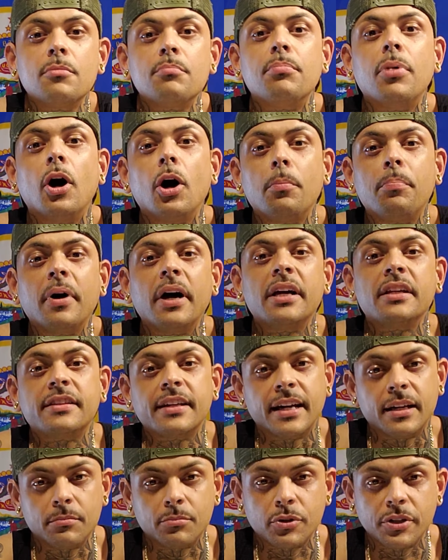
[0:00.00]
ball
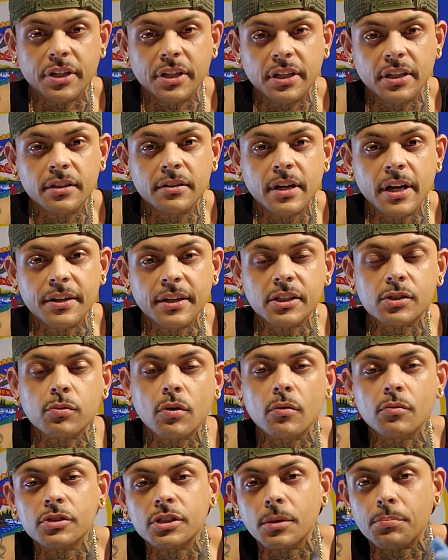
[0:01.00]
python breeding, and this
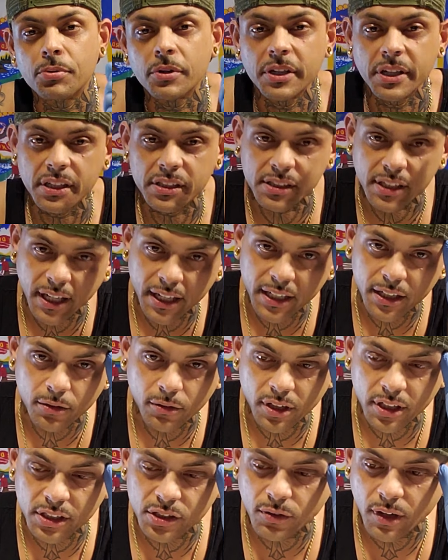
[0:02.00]
one was a pretty exciting
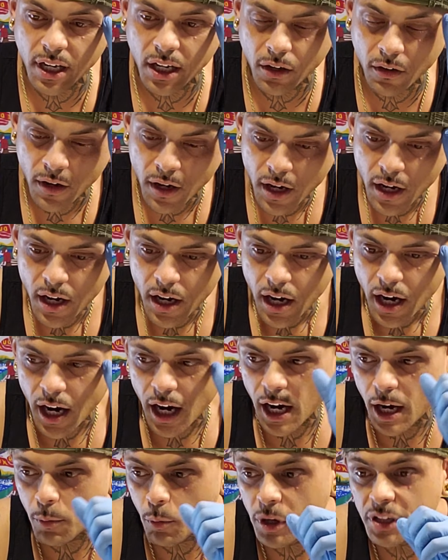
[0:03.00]
one as well.
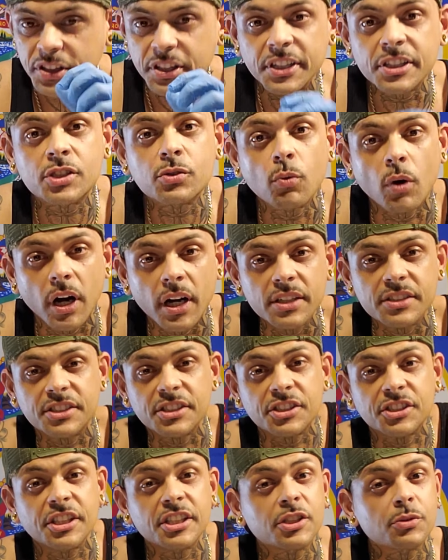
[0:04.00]
What this was
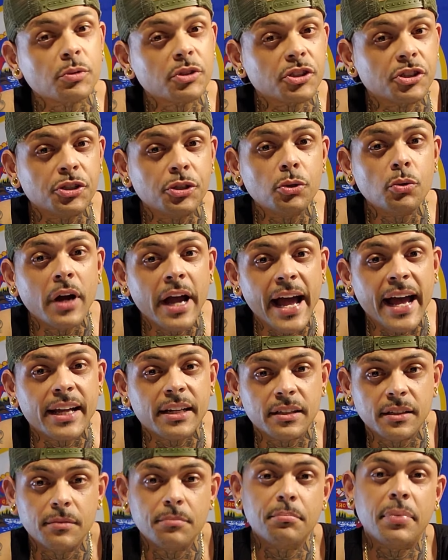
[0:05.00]
is this was two
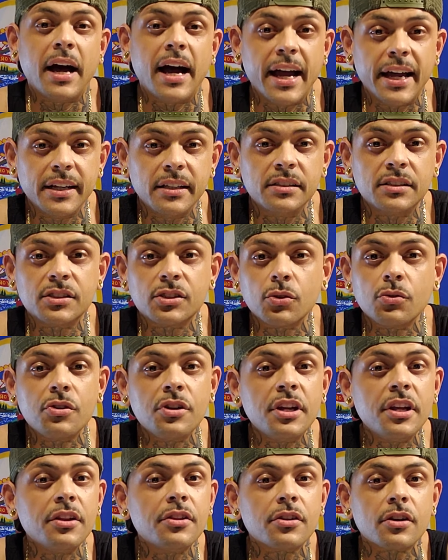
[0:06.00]
het pieds, so
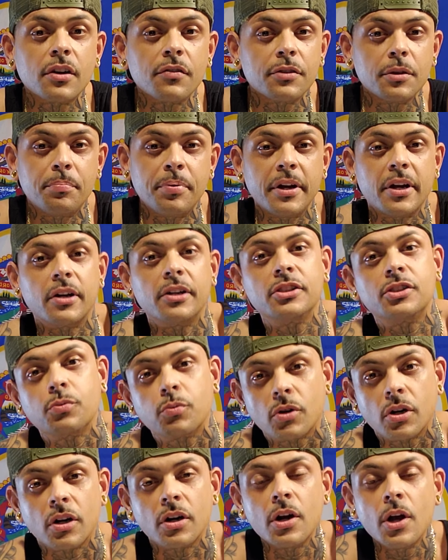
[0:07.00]
neither of the parents
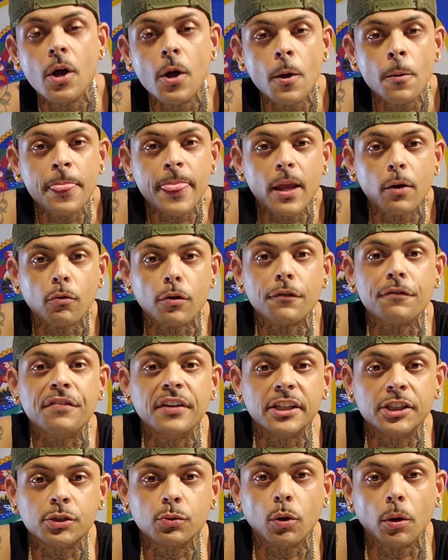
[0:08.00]
were
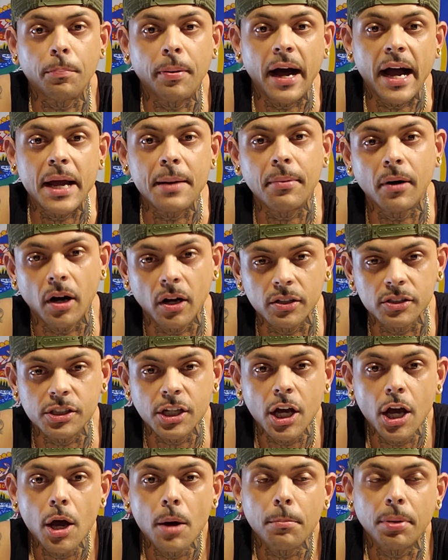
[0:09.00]
visual piebalds,
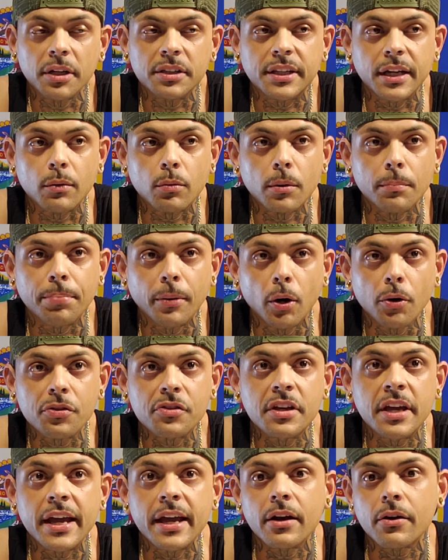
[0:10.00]
but they were both
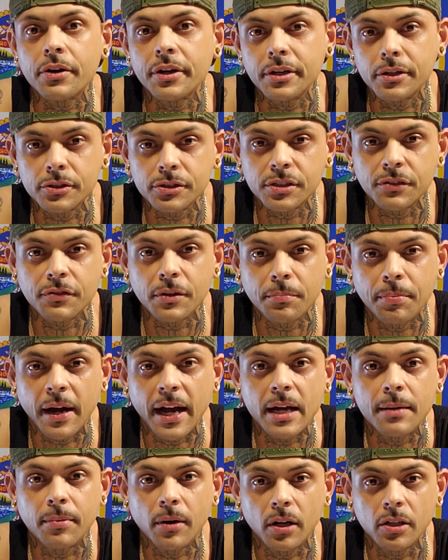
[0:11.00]
carriers of the
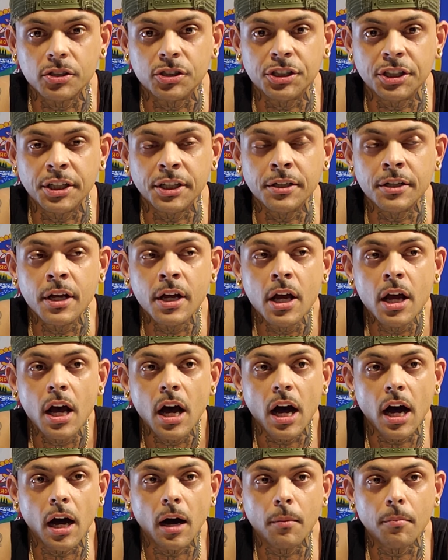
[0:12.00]
piebald gene.
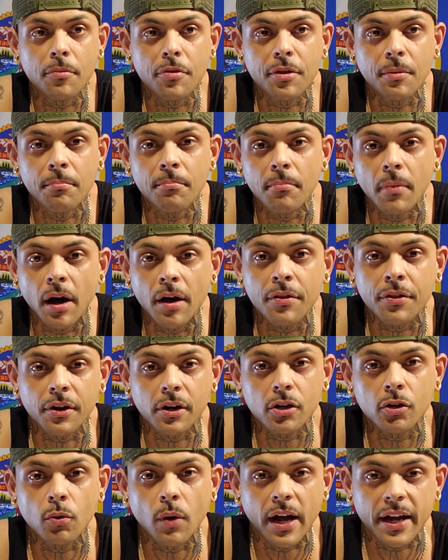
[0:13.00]
The
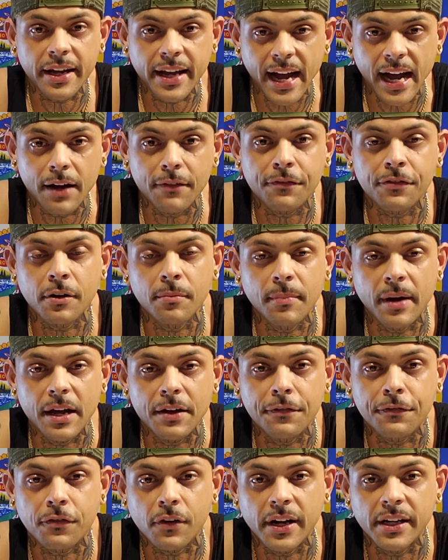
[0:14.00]
mother, who I got from my
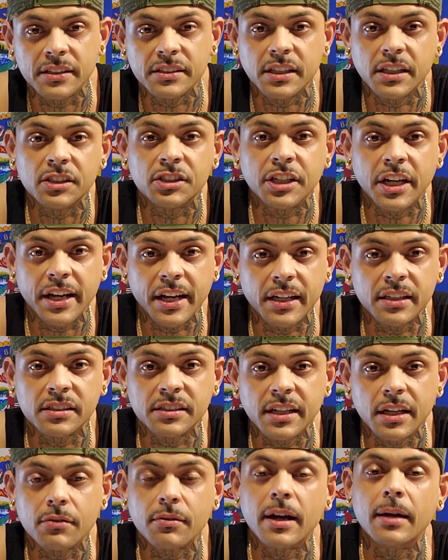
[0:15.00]
friends at
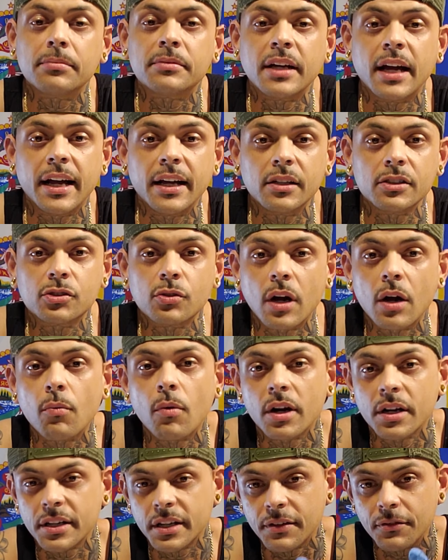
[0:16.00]
JSA Reptiles, who I
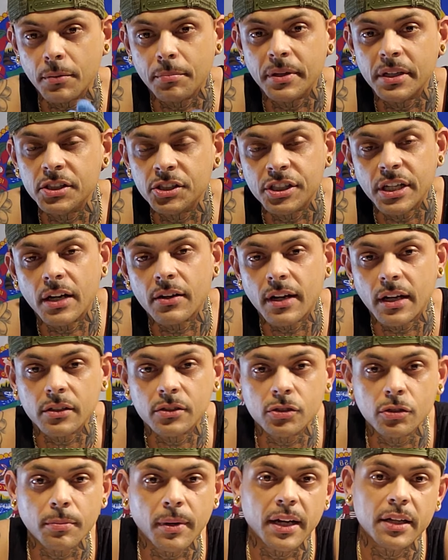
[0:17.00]
want to give a big shout out
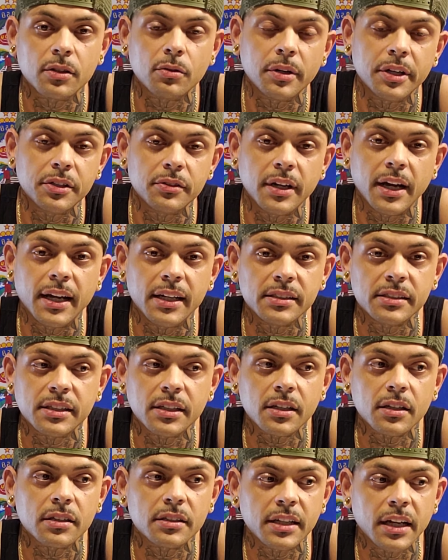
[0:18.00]
to, by the way, you guys,
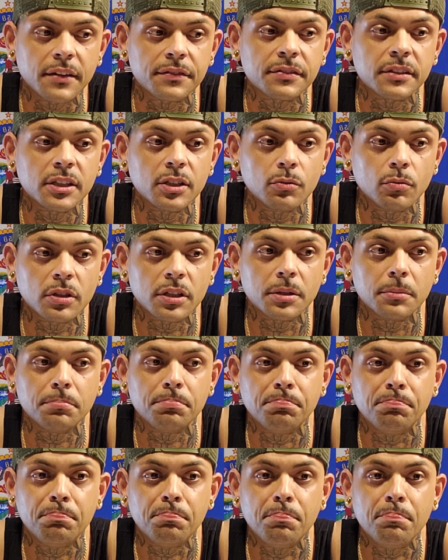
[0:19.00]
they're definitely one of the
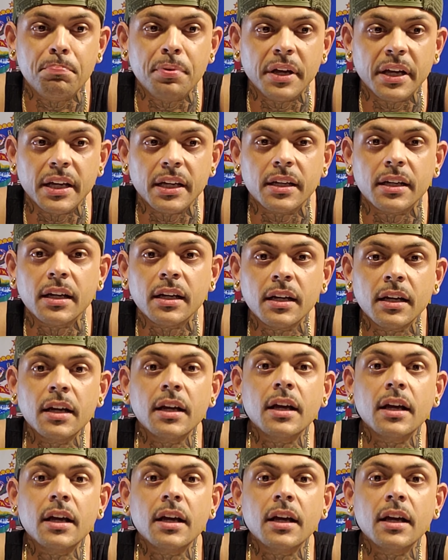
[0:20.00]
big